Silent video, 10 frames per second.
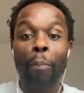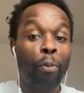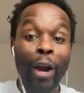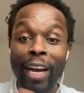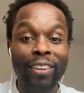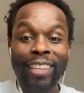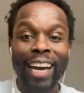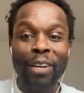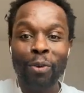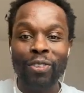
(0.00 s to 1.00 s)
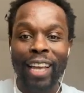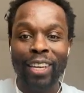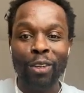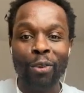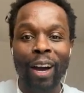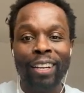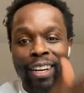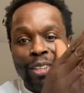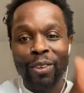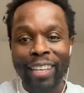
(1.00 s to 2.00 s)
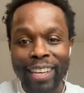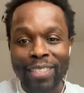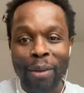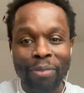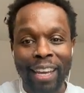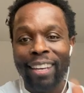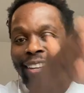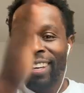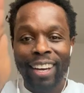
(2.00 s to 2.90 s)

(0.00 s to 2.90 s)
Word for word: prior to that it was like you know what you get something